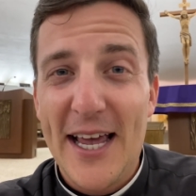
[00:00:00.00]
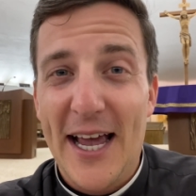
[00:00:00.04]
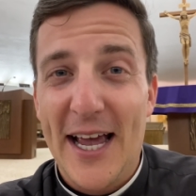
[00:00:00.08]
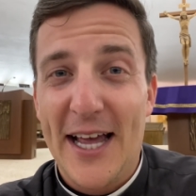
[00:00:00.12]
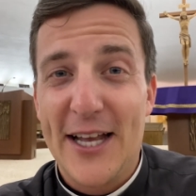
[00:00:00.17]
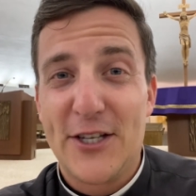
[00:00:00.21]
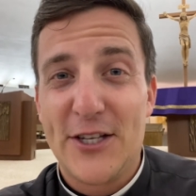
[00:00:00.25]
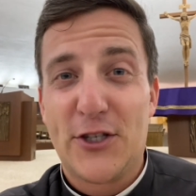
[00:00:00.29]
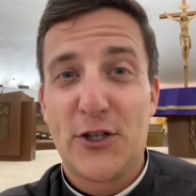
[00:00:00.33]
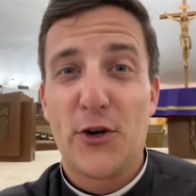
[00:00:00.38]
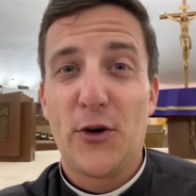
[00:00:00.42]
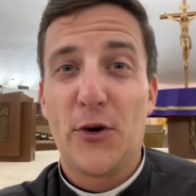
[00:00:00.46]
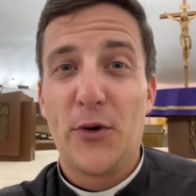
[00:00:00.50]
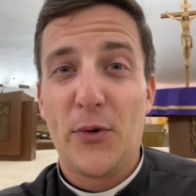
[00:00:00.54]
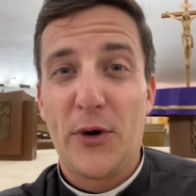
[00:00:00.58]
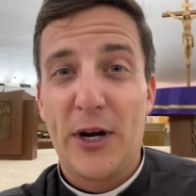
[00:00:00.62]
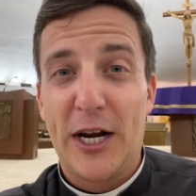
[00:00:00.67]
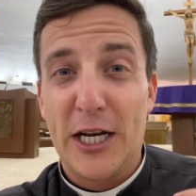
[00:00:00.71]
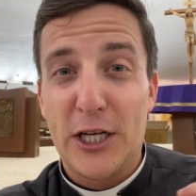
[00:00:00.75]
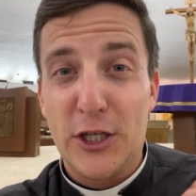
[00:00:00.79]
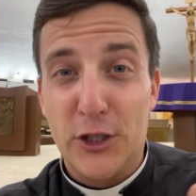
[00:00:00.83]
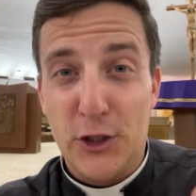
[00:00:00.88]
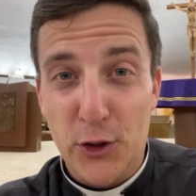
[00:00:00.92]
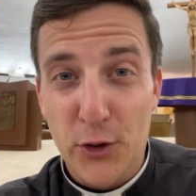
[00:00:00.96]
And so when
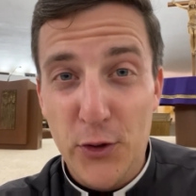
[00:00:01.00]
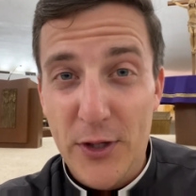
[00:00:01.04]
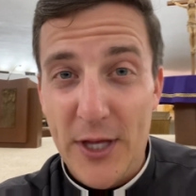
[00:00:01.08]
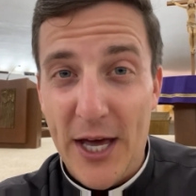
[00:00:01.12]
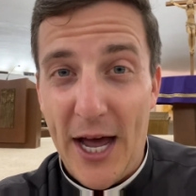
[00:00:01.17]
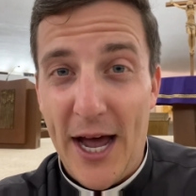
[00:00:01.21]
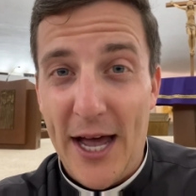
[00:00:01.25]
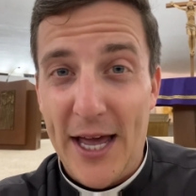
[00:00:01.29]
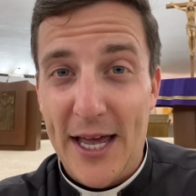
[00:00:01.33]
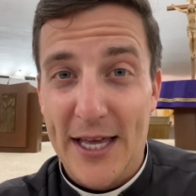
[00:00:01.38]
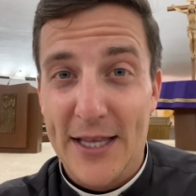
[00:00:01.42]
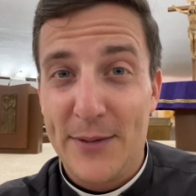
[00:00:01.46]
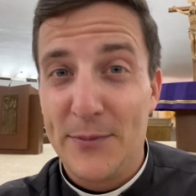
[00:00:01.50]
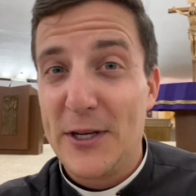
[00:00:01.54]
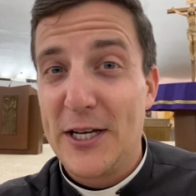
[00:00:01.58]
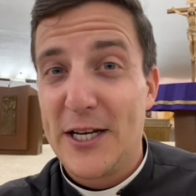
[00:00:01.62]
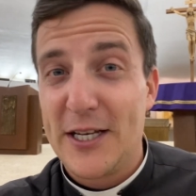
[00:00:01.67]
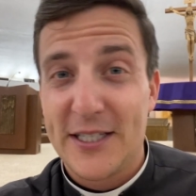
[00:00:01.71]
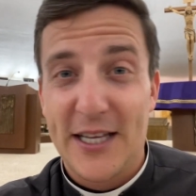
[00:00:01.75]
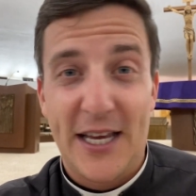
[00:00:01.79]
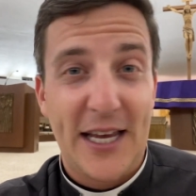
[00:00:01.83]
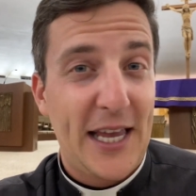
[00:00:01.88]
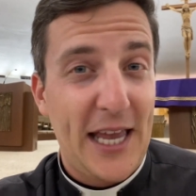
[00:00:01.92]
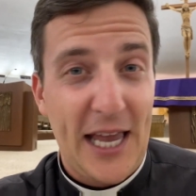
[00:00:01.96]
I do that, and
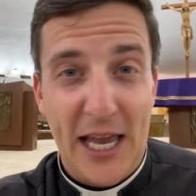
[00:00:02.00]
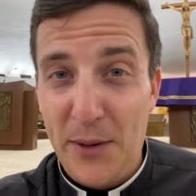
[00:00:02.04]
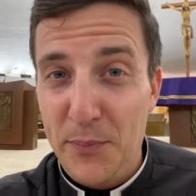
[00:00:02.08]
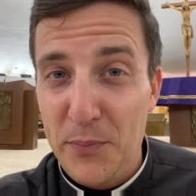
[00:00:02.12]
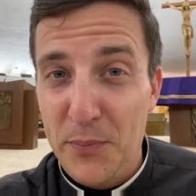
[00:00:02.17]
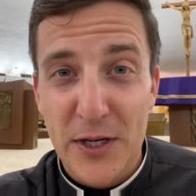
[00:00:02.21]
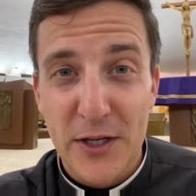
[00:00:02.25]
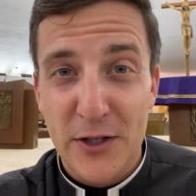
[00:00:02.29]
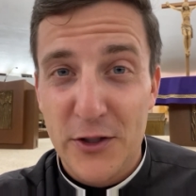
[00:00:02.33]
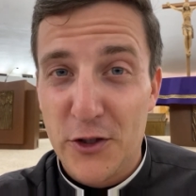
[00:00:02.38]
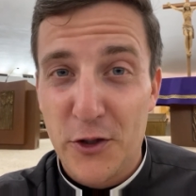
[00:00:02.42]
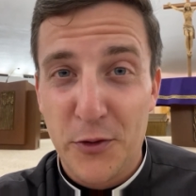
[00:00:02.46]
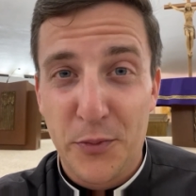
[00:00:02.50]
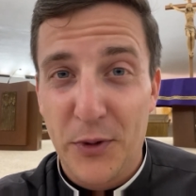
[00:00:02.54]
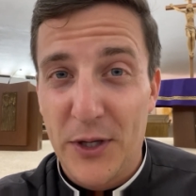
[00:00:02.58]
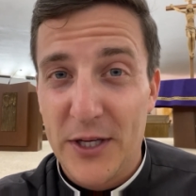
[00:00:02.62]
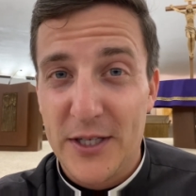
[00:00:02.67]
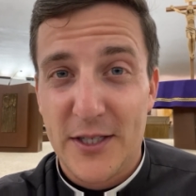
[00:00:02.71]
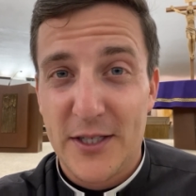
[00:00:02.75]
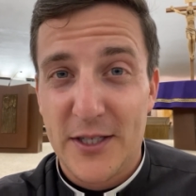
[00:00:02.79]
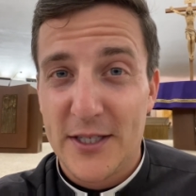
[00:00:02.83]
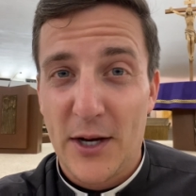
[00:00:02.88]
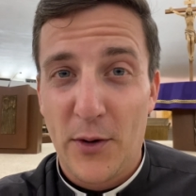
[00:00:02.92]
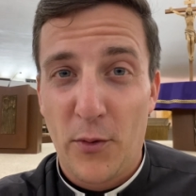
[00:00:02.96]
because I can't be in two
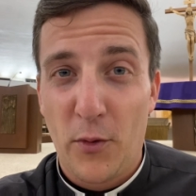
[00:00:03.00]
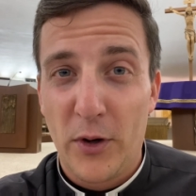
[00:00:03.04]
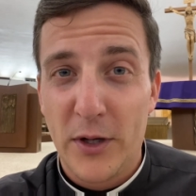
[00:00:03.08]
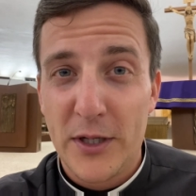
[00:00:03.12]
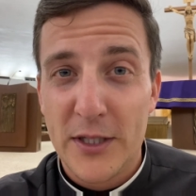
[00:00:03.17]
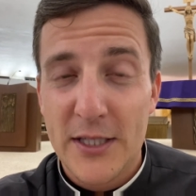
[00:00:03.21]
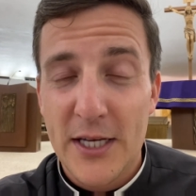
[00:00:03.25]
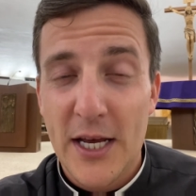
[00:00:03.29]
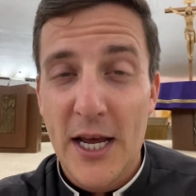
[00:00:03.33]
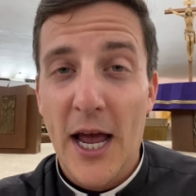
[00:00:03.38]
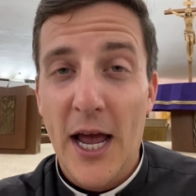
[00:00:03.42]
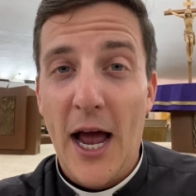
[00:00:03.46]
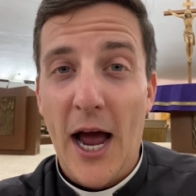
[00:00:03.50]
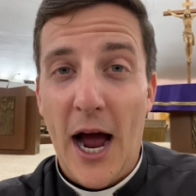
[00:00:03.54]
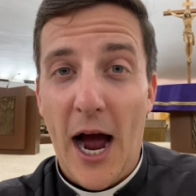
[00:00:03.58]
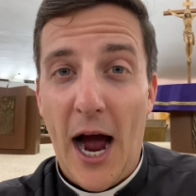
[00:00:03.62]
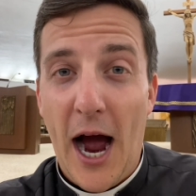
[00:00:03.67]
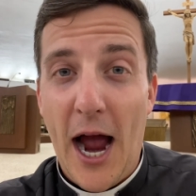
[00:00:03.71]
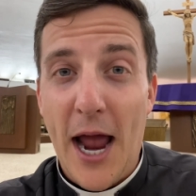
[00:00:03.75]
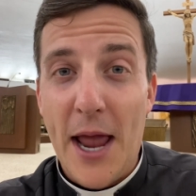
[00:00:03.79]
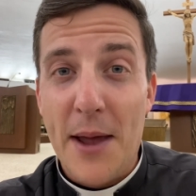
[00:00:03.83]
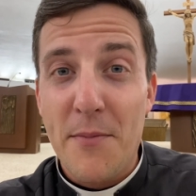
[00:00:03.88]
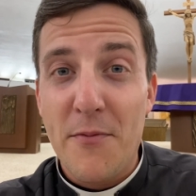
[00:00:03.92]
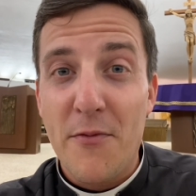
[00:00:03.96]
places at once,
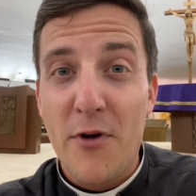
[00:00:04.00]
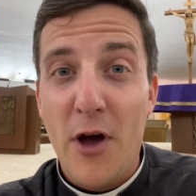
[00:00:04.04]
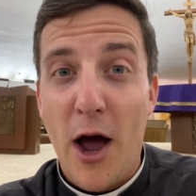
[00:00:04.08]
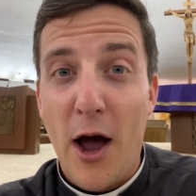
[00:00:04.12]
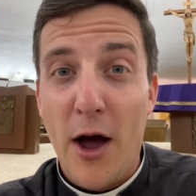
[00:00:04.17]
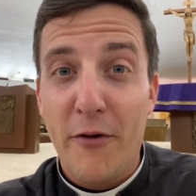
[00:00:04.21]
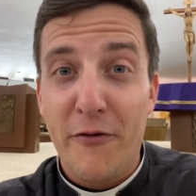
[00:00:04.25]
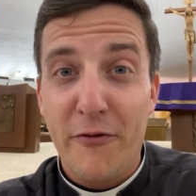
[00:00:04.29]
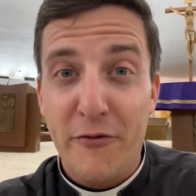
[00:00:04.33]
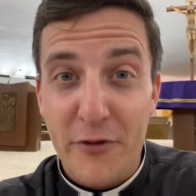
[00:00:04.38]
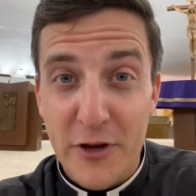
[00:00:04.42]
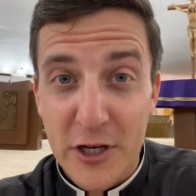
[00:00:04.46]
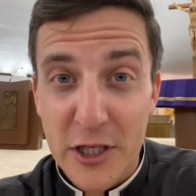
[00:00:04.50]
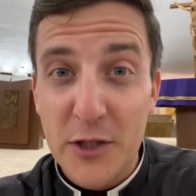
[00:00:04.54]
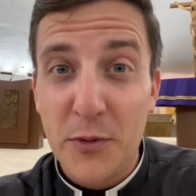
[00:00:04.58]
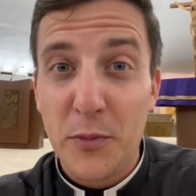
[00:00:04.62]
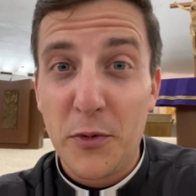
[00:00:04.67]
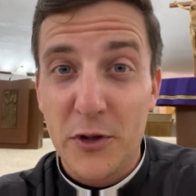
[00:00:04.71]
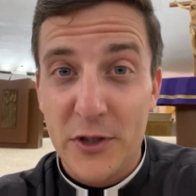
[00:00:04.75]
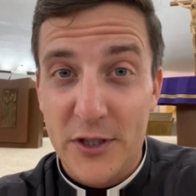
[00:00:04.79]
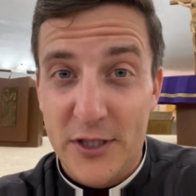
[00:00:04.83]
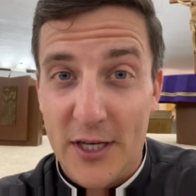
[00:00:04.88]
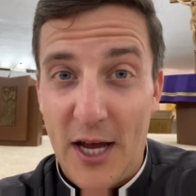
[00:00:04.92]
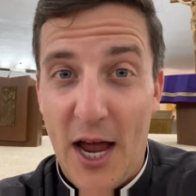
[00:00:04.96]
I am a
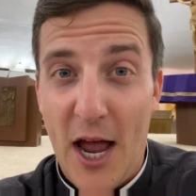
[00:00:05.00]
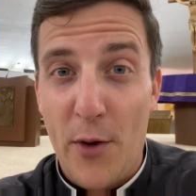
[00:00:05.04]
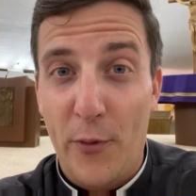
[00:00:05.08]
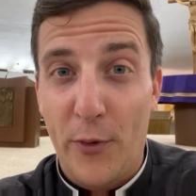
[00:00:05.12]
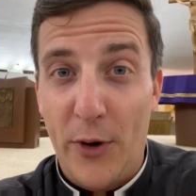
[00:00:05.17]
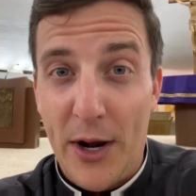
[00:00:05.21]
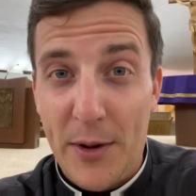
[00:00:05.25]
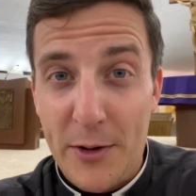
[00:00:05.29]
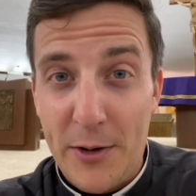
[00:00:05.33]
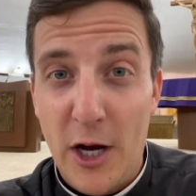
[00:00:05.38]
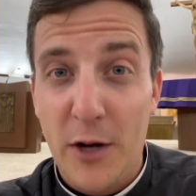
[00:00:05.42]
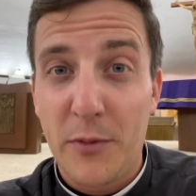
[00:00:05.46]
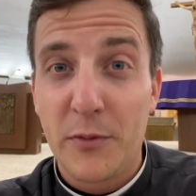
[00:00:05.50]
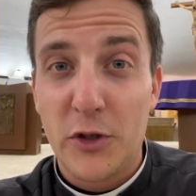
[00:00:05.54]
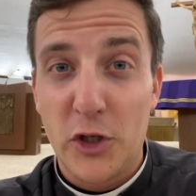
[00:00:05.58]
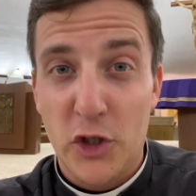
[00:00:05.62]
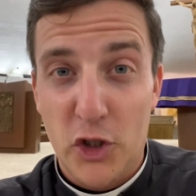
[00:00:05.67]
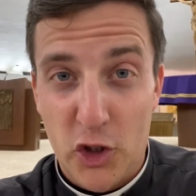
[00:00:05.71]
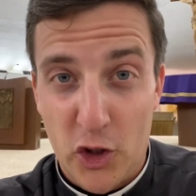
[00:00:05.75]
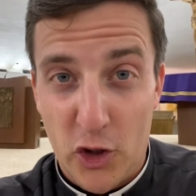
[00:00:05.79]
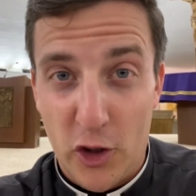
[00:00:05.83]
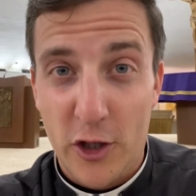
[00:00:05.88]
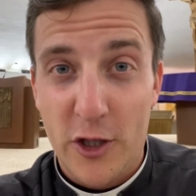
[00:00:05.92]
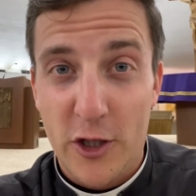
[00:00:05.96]
visible sign. When I come to
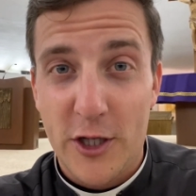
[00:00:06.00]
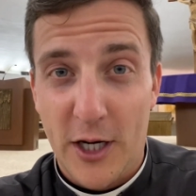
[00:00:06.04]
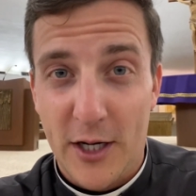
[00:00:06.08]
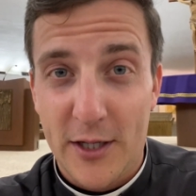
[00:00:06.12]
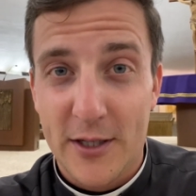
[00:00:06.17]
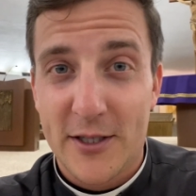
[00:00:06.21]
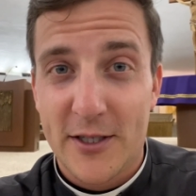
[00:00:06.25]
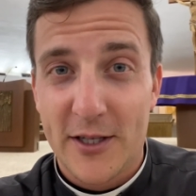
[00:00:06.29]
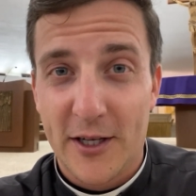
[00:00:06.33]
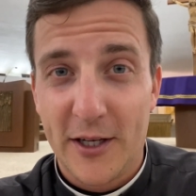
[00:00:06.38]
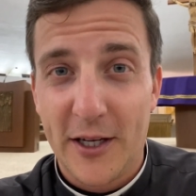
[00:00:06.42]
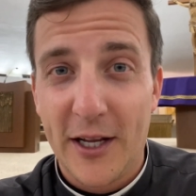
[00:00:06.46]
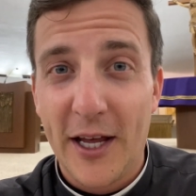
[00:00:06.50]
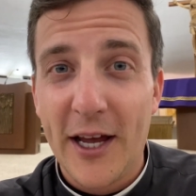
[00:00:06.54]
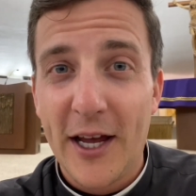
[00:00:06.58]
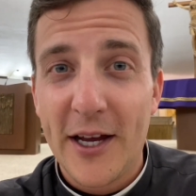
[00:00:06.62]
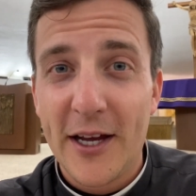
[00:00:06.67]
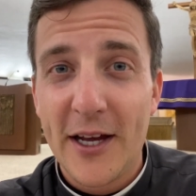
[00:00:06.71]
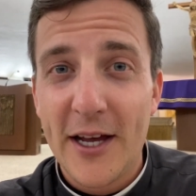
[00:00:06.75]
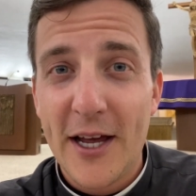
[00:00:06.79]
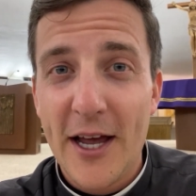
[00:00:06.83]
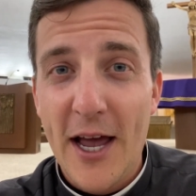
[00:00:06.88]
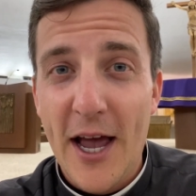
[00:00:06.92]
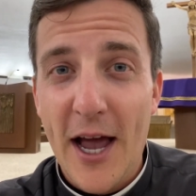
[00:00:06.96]
church on Sunday,
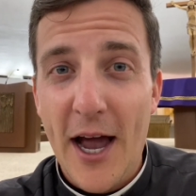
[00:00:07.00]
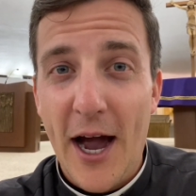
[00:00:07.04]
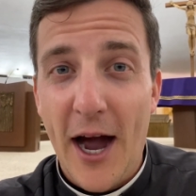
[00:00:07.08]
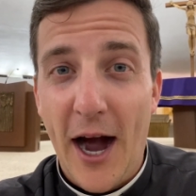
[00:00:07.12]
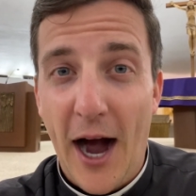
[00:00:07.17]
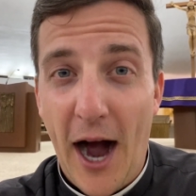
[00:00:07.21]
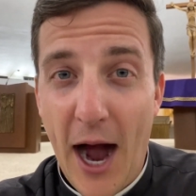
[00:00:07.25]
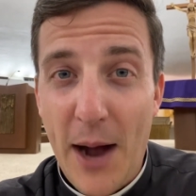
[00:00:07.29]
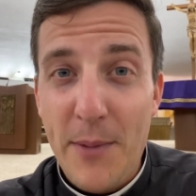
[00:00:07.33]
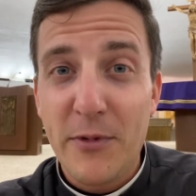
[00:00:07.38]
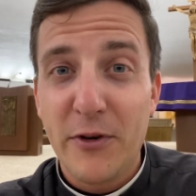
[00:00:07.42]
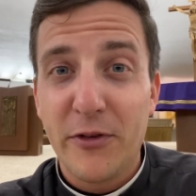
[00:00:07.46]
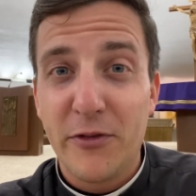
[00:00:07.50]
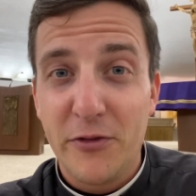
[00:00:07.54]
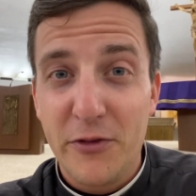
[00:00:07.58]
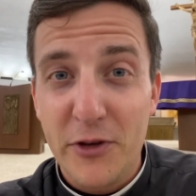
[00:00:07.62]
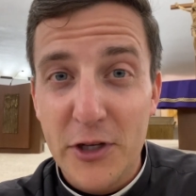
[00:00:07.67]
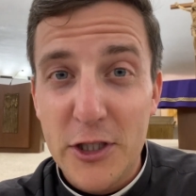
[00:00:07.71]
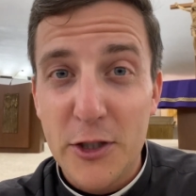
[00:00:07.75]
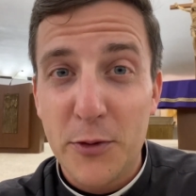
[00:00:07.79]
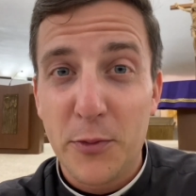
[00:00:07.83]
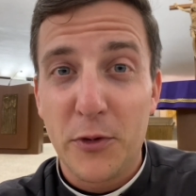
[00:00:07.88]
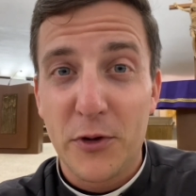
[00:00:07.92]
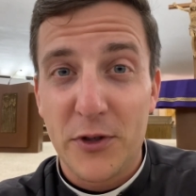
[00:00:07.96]
I'm a
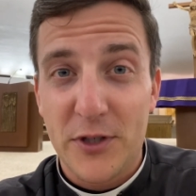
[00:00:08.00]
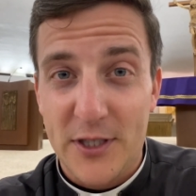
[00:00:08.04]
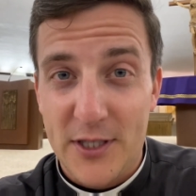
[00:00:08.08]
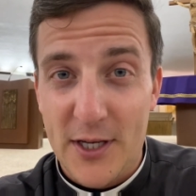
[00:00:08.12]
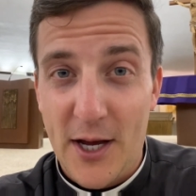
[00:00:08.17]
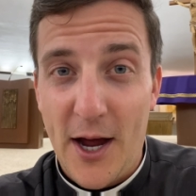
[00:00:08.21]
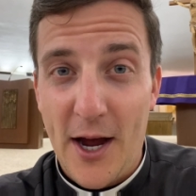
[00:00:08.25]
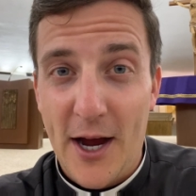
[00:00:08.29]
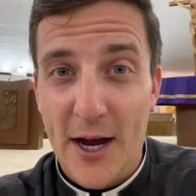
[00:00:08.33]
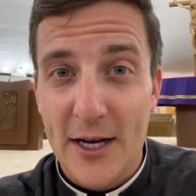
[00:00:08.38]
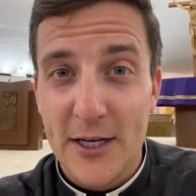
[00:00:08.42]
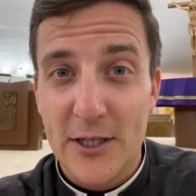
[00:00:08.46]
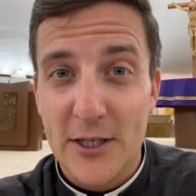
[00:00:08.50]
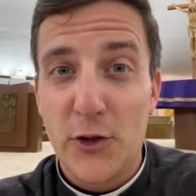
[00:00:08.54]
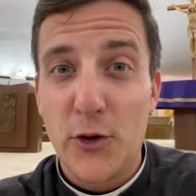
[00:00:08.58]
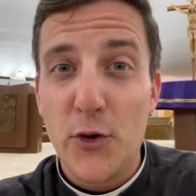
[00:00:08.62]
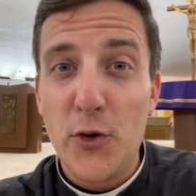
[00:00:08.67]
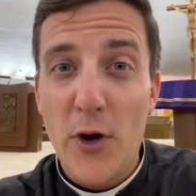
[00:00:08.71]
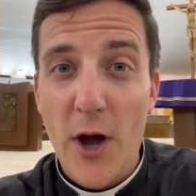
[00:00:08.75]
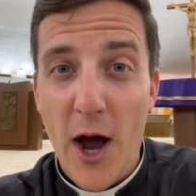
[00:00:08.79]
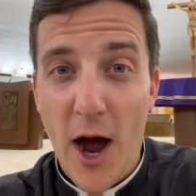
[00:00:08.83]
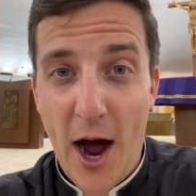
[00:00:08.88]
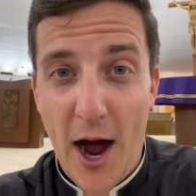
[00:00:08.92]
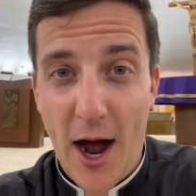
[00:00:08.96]
visible sign to
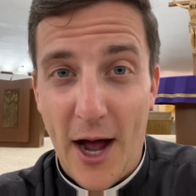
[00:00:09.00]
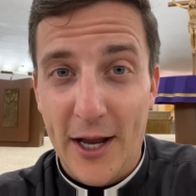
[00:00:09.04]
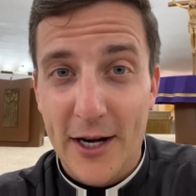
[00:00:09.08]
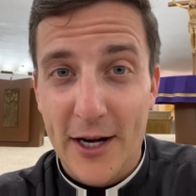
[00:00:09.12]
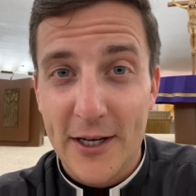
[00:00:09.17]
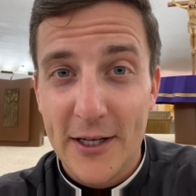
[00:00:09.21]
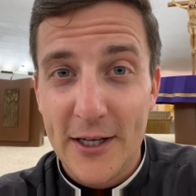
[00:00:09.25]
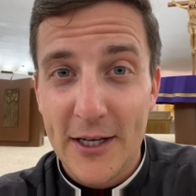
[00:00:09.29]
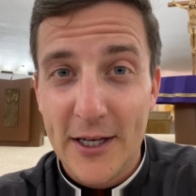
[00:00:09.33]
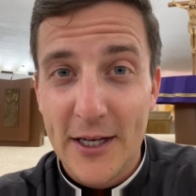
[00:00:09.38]
God